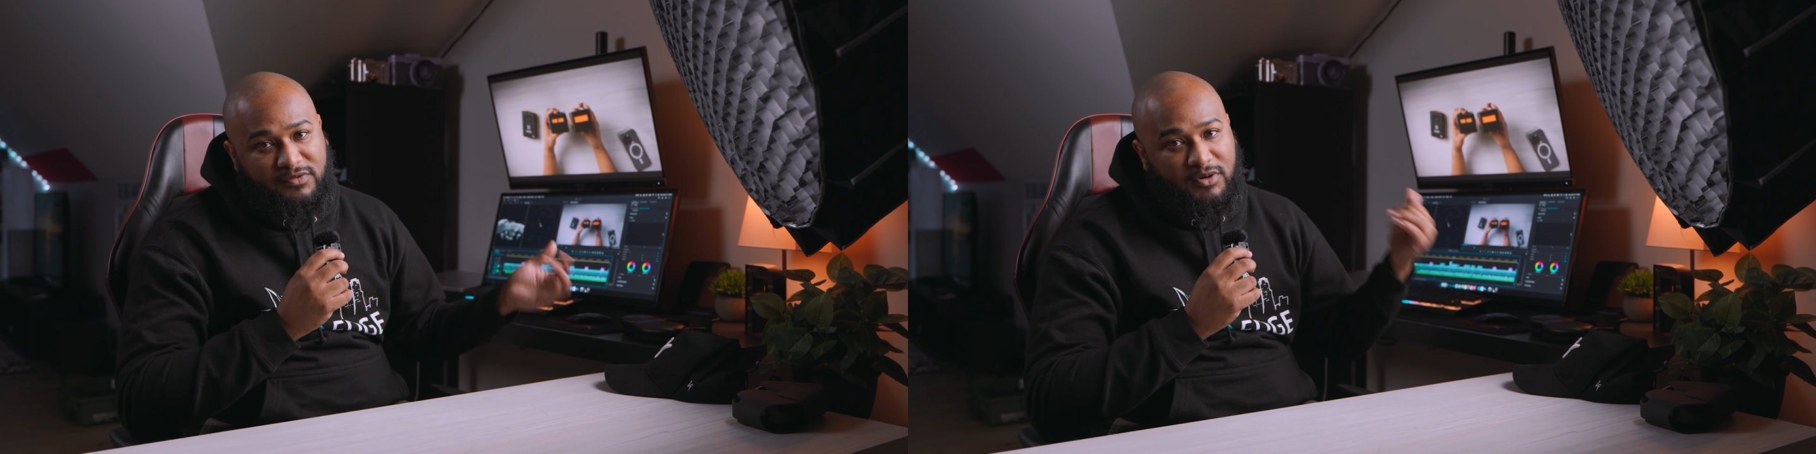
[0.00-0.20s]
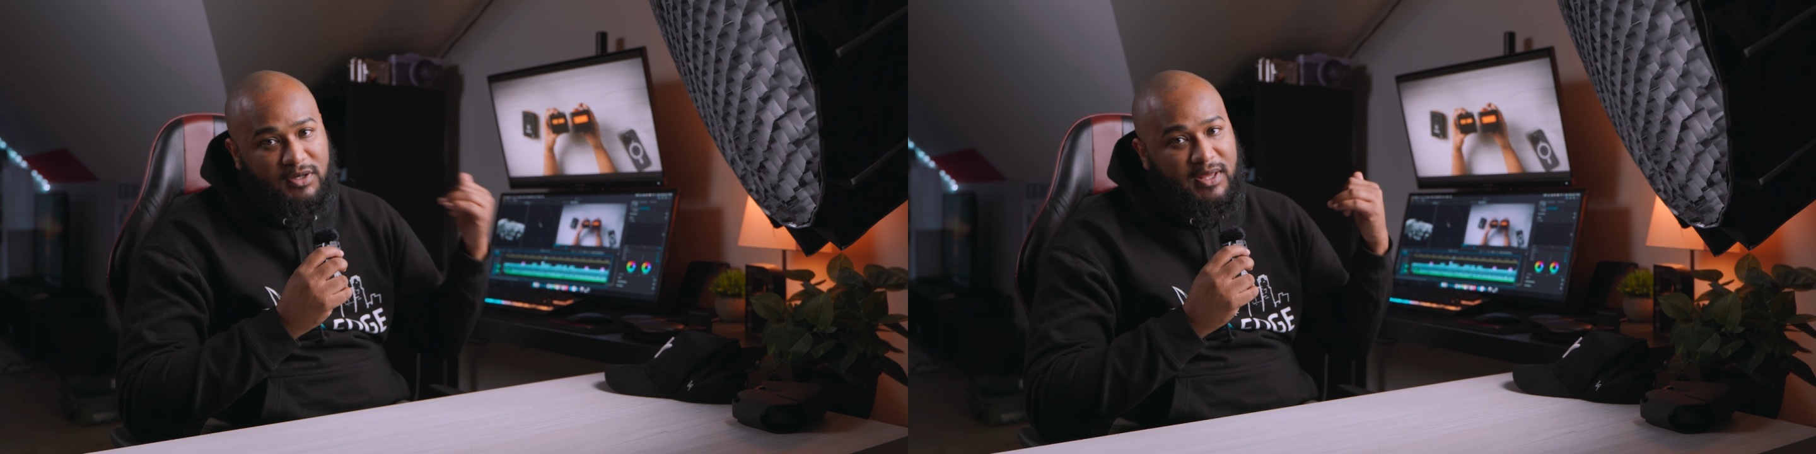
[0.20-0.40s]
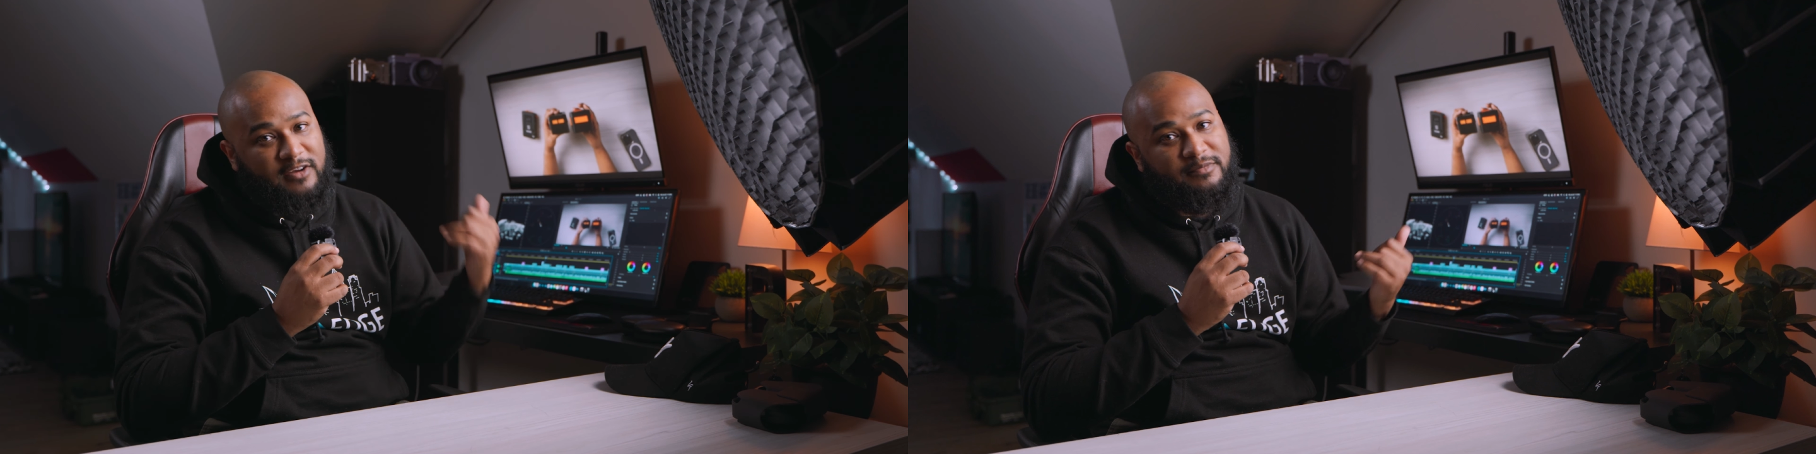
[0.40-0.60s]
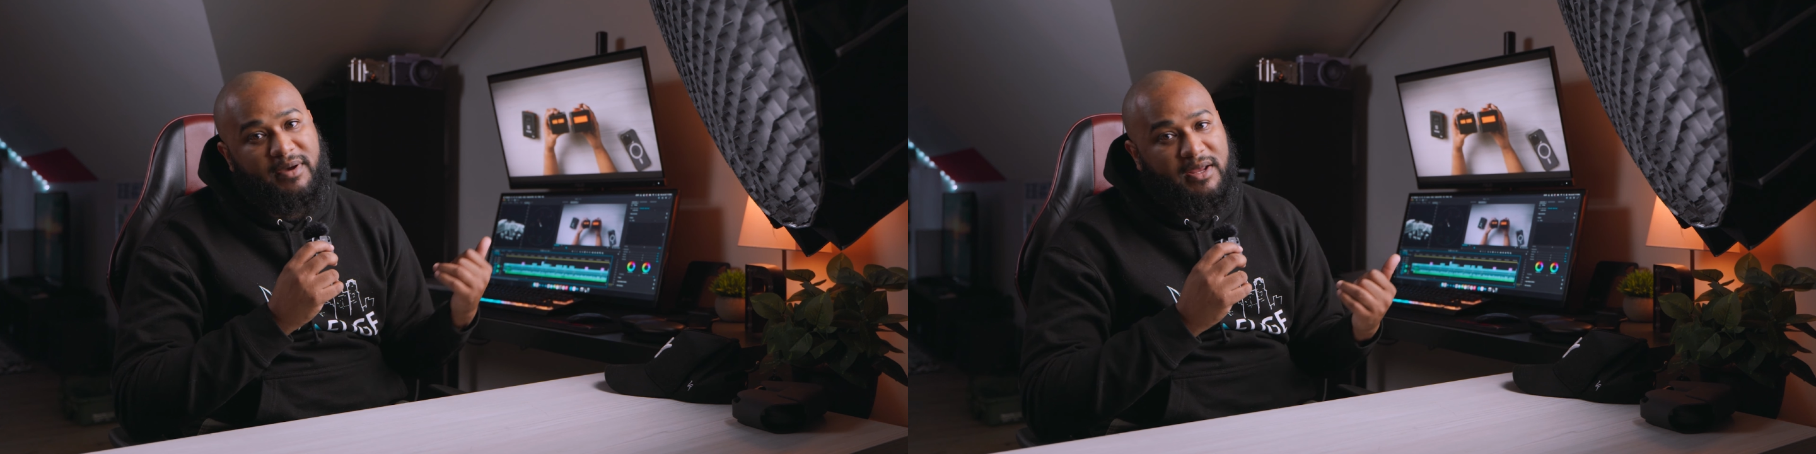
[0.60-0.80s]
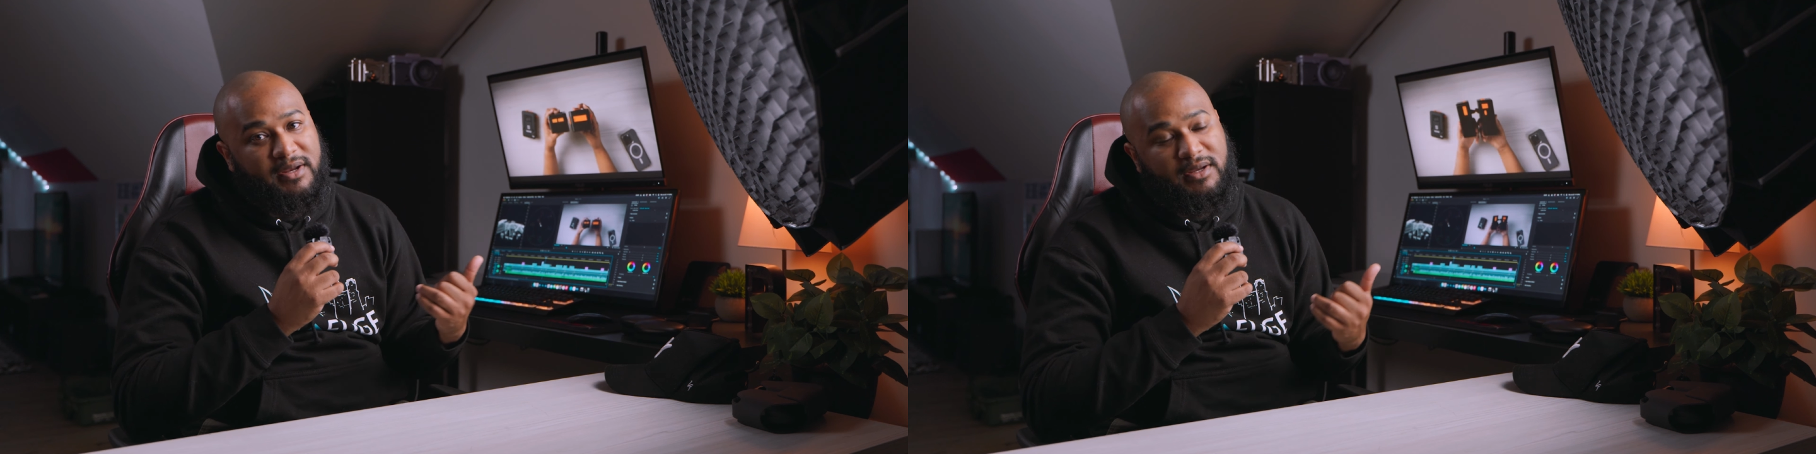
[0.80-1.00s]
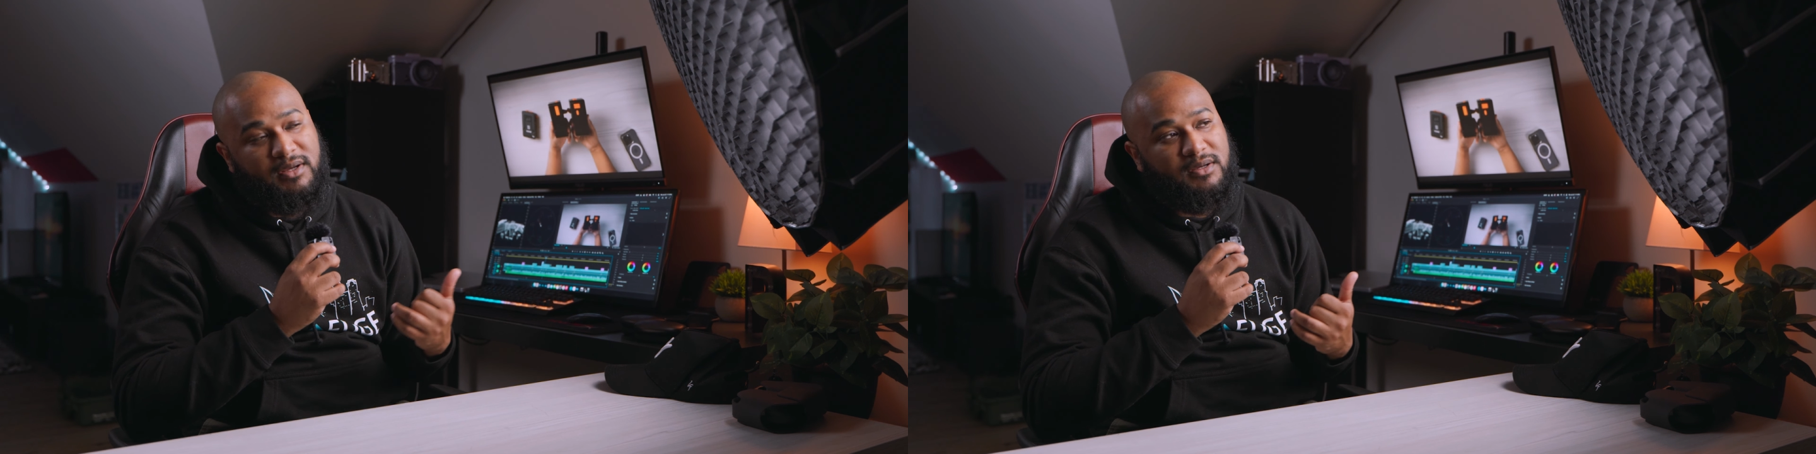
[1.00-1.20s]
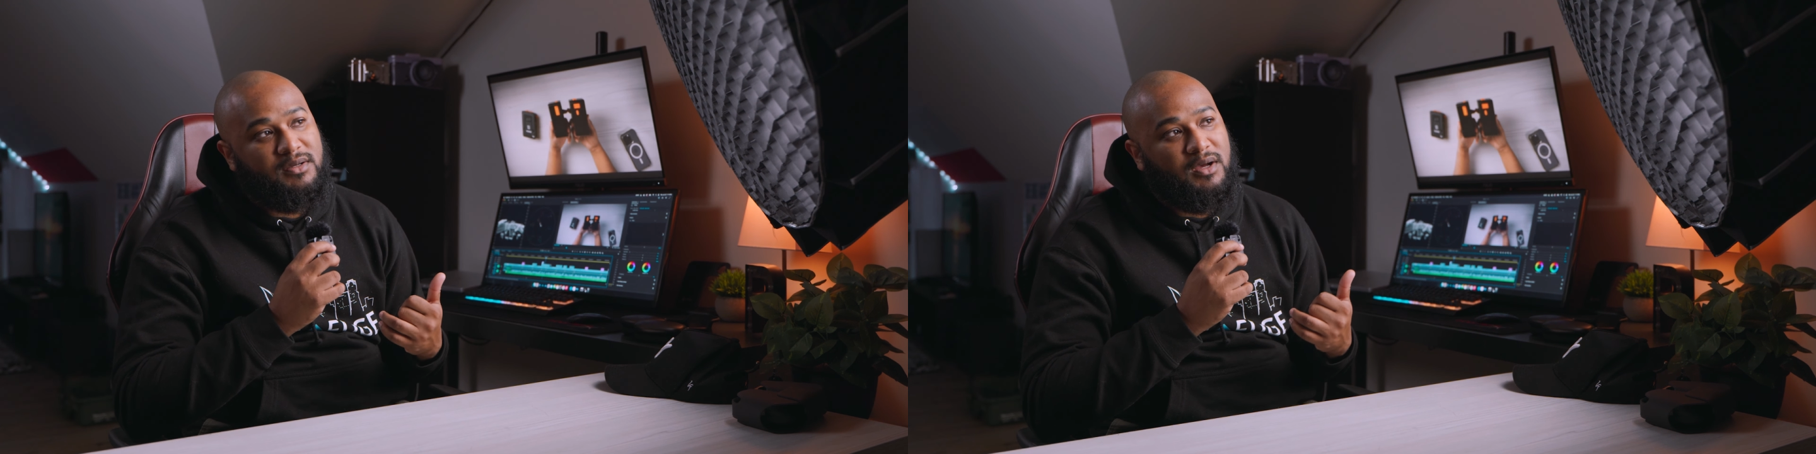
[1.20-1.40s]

for a lot of my editing.